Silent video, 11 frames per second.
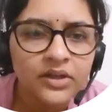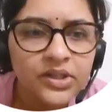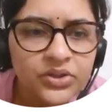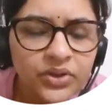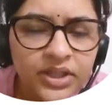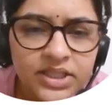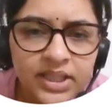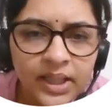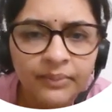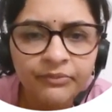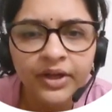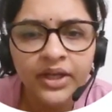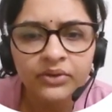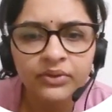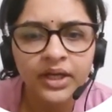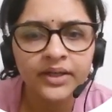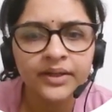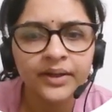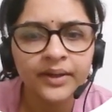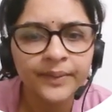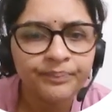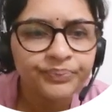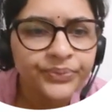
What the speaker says: So, in the same way, you can